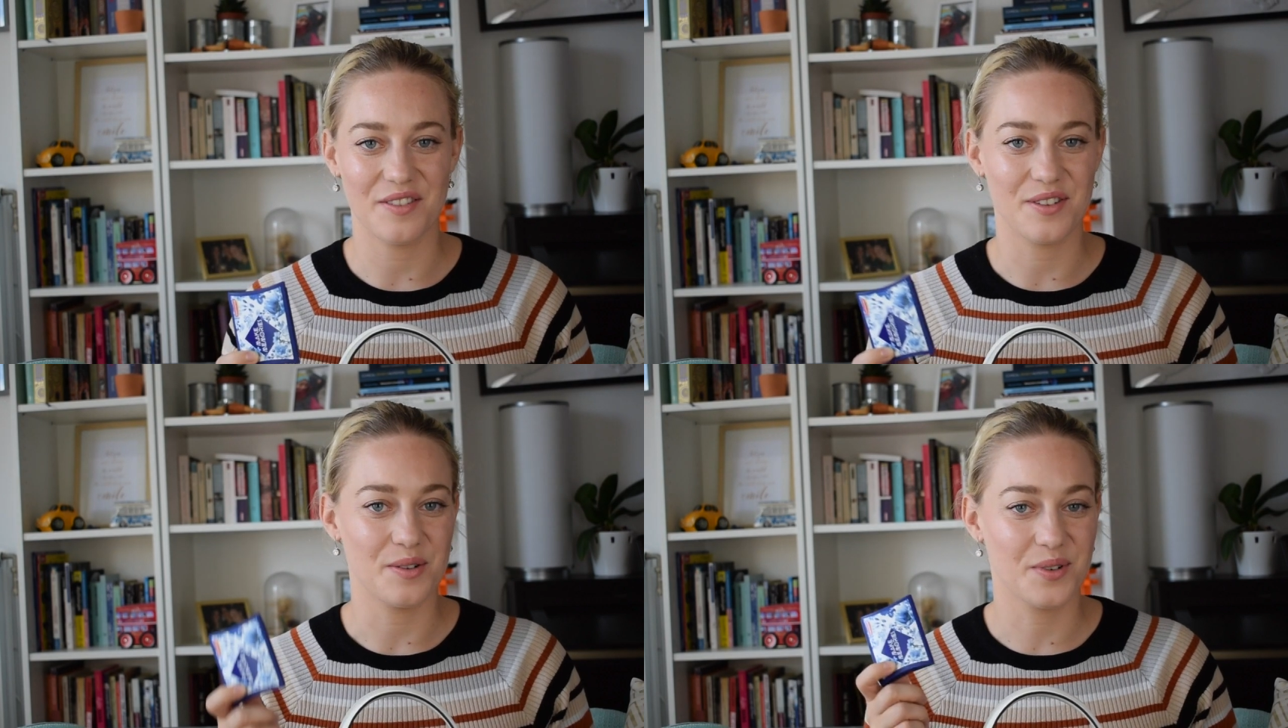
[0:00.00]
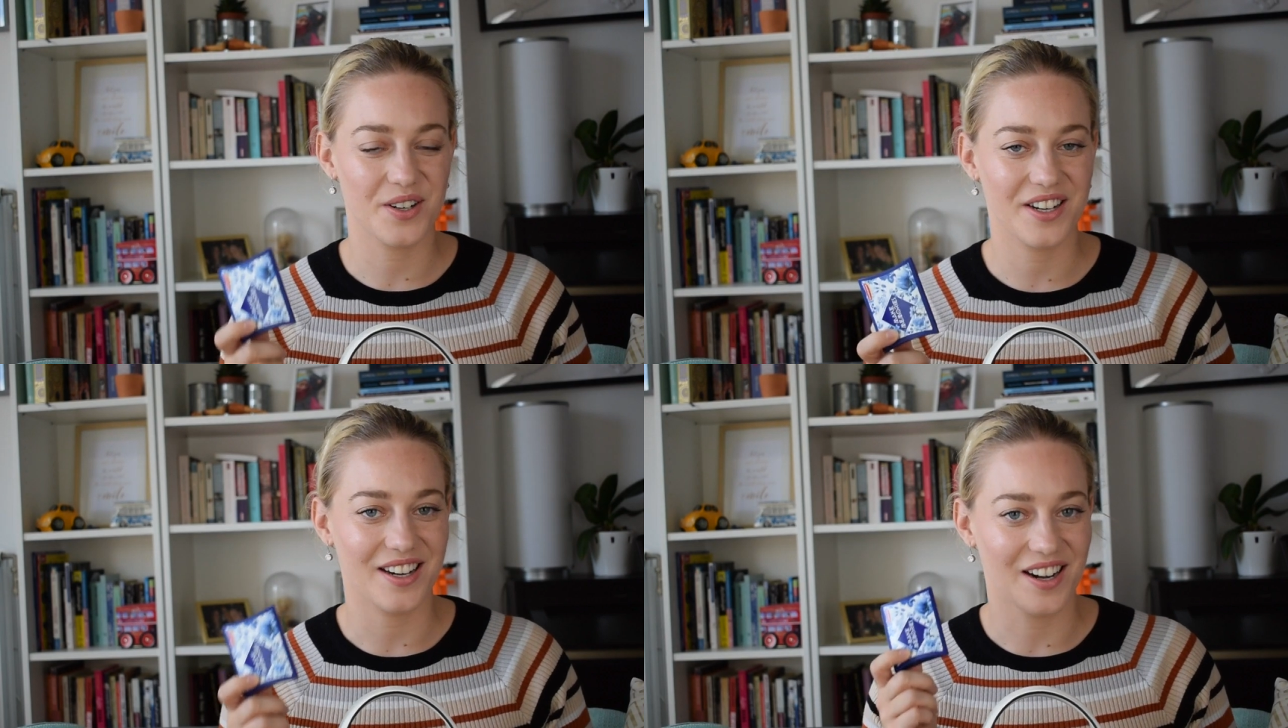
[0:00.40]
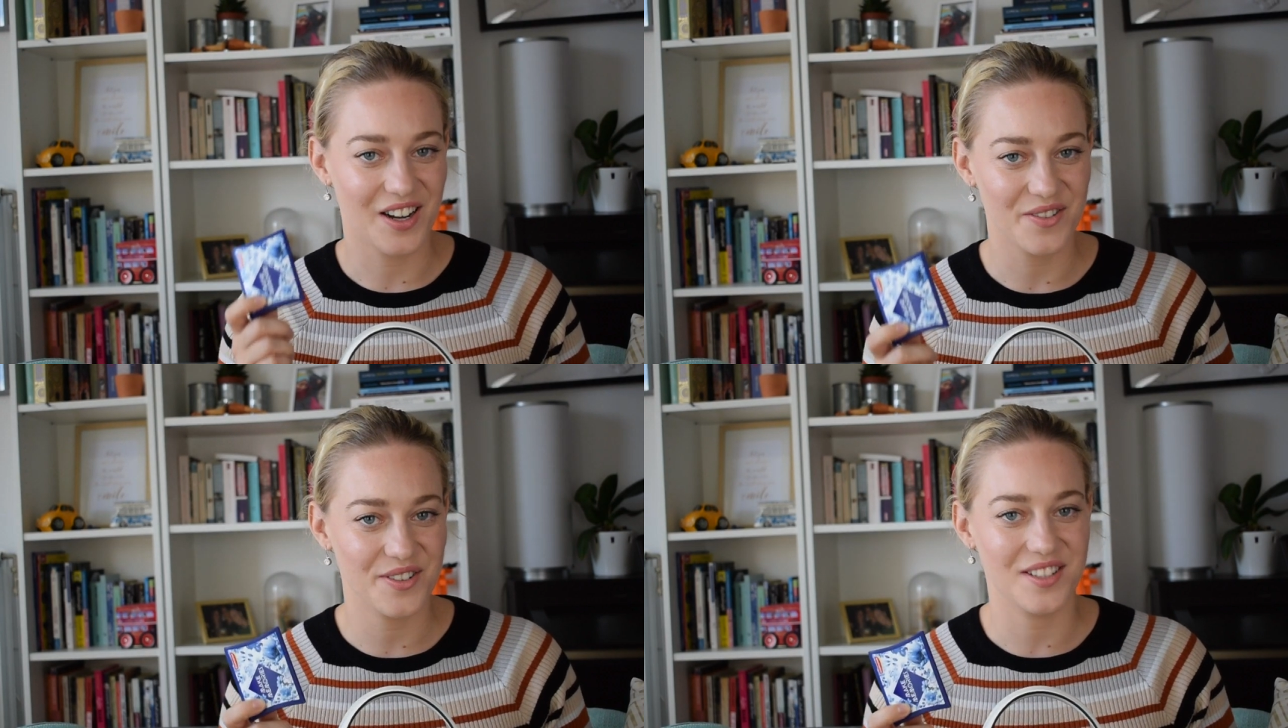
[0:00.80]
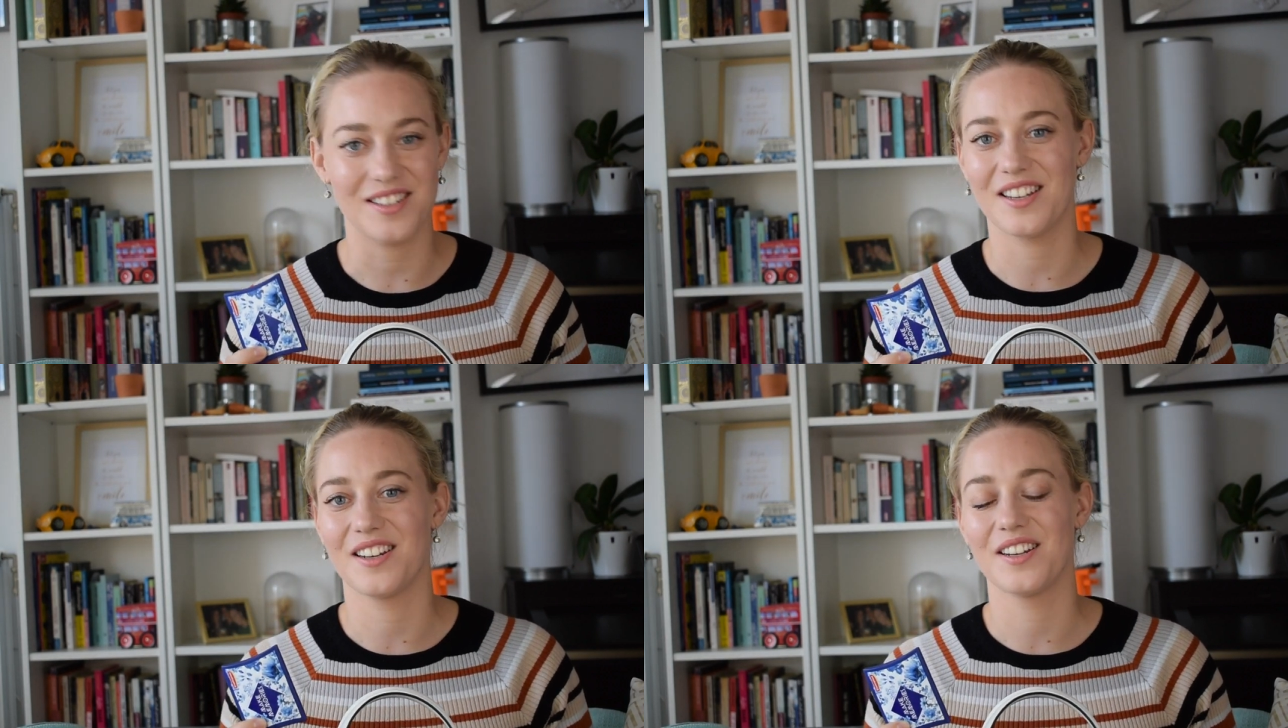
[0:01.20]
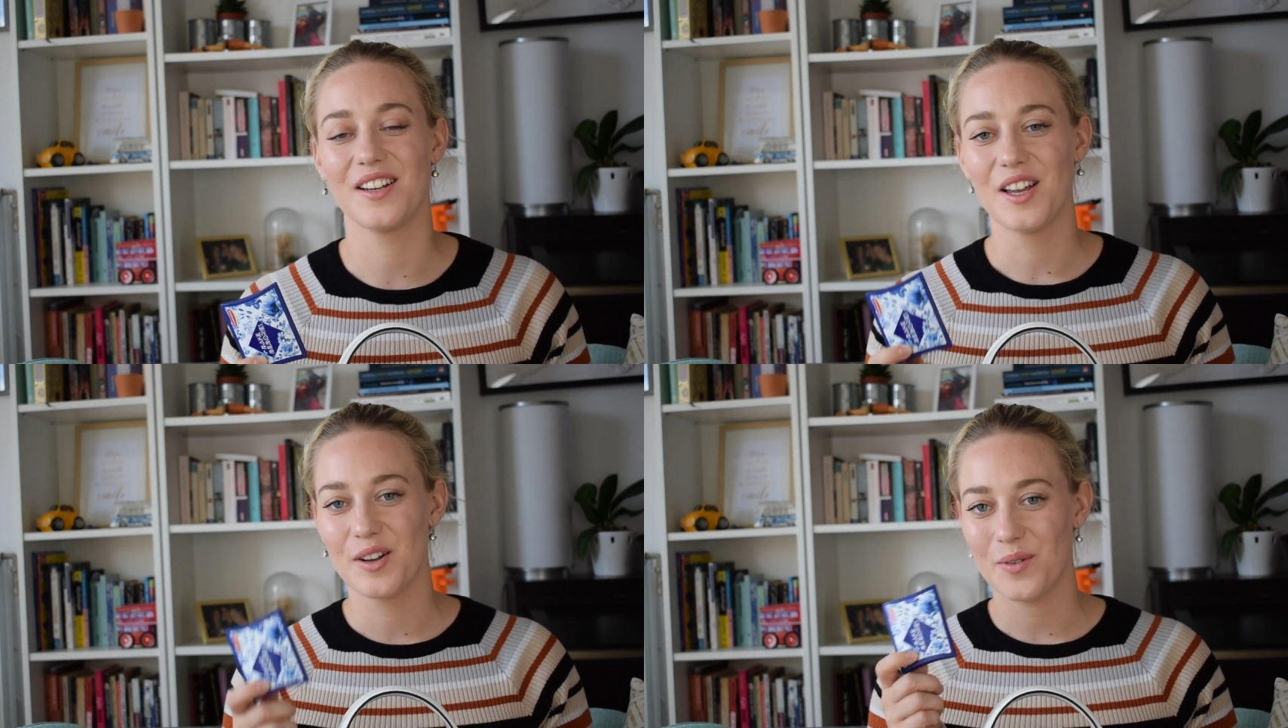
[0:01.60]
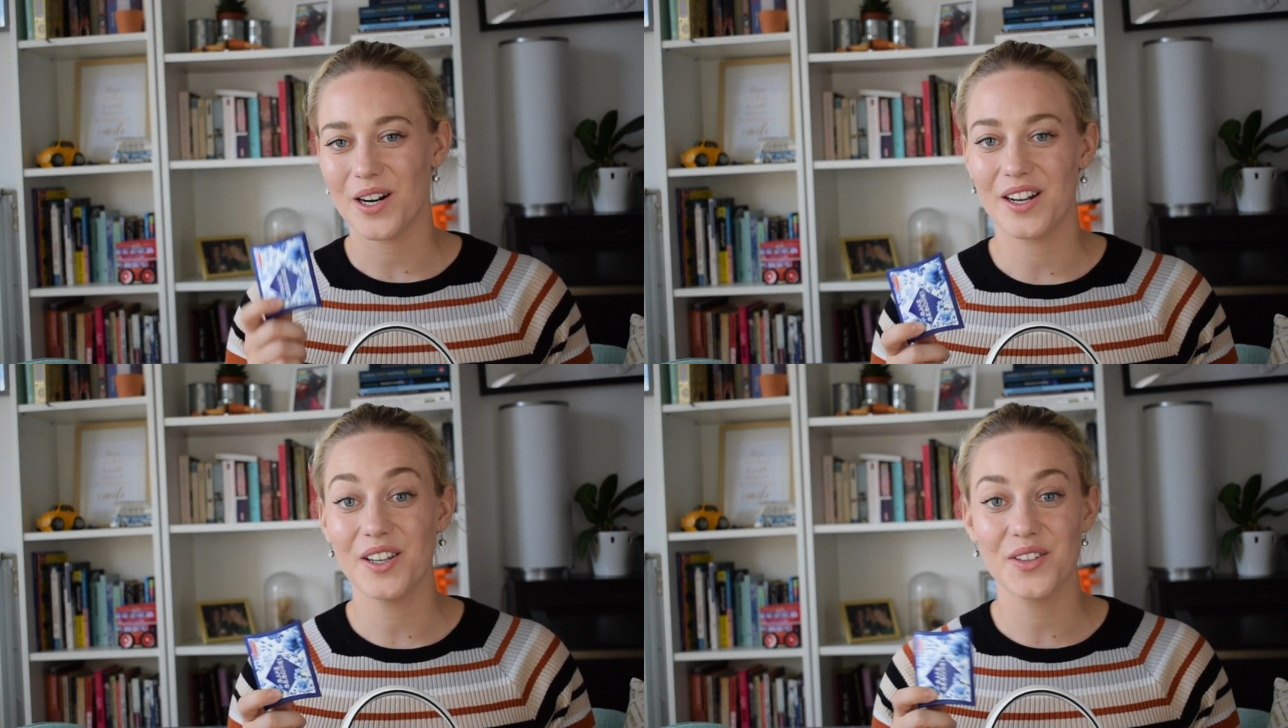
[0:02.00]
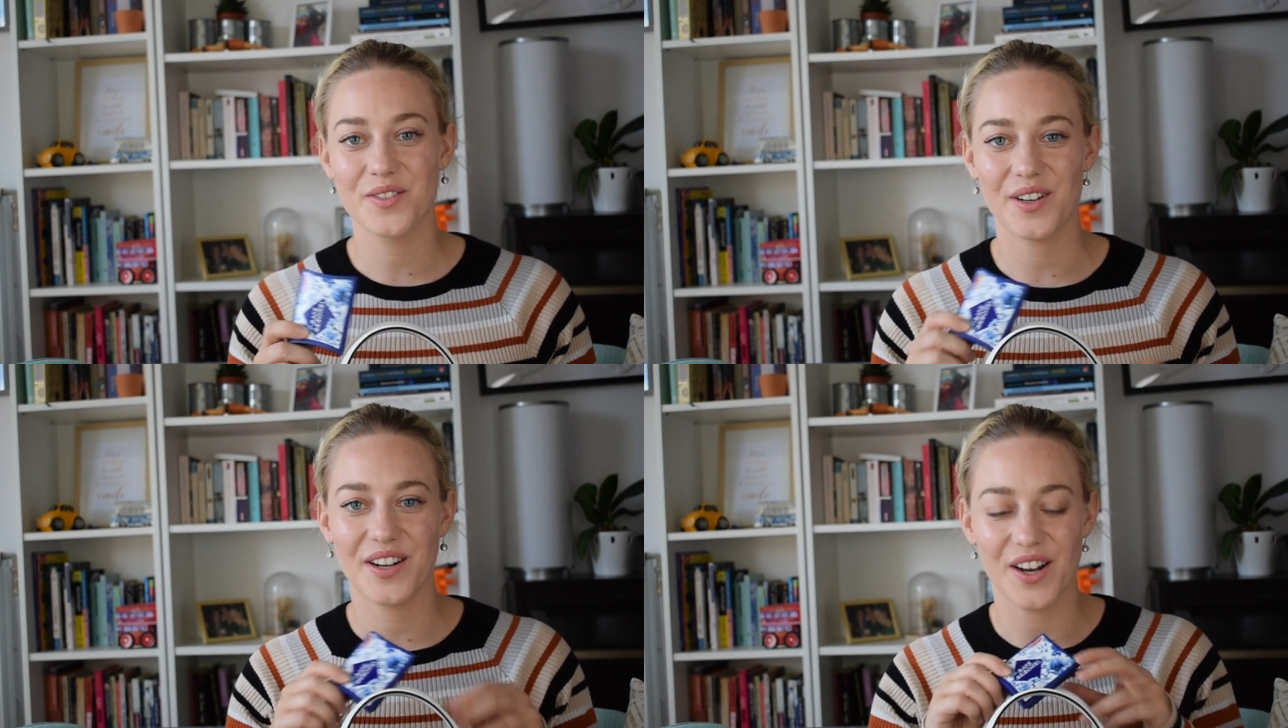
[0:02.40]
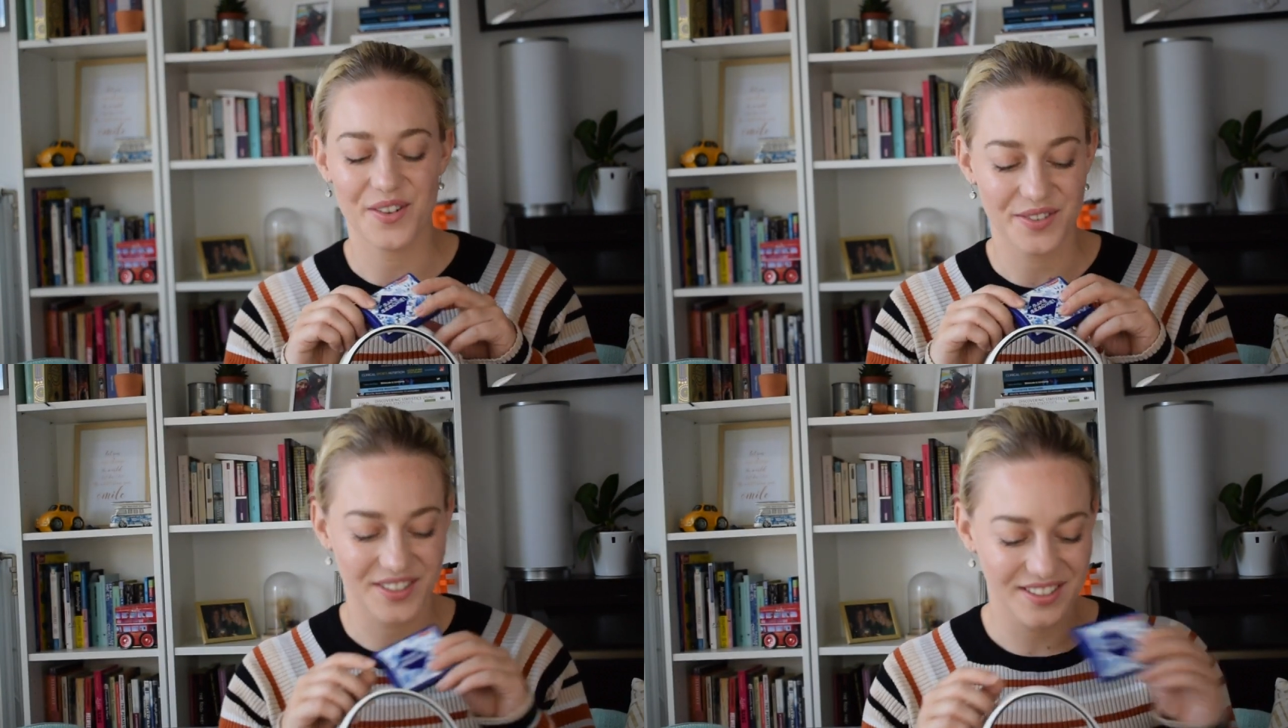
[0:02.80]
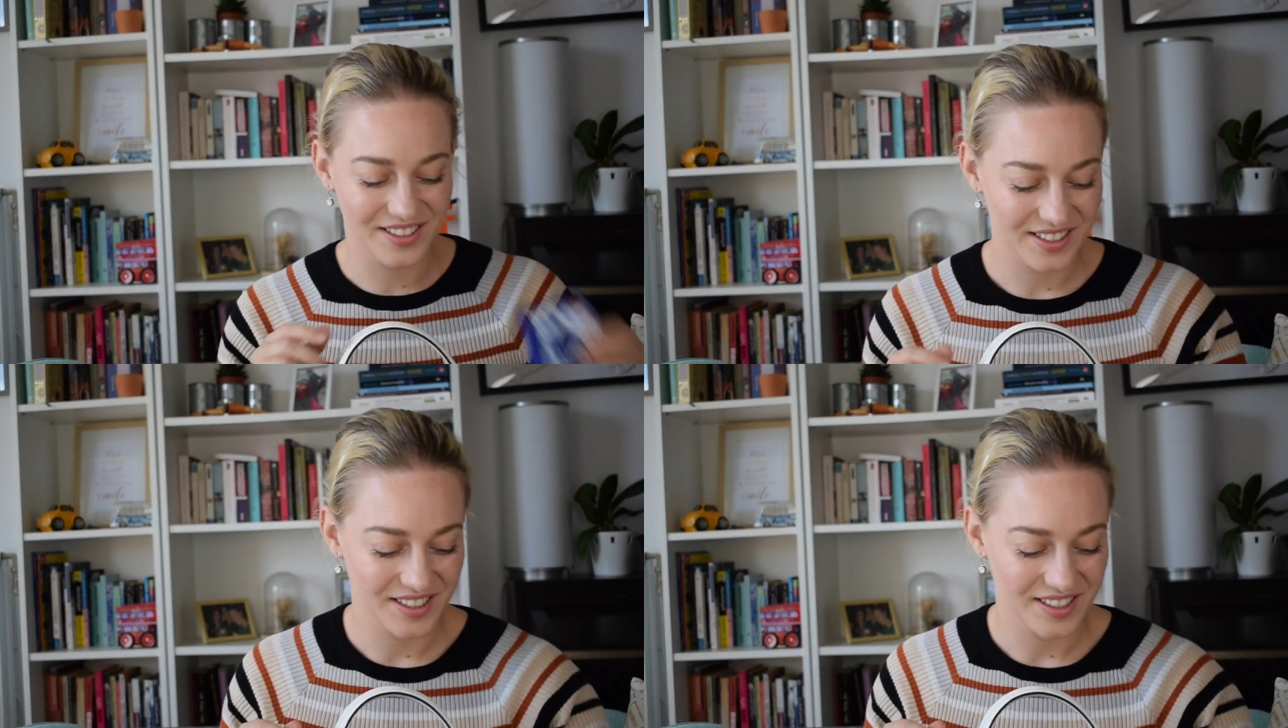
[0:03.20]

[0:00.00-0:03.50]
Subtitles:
if you work in an office and wear heels very often.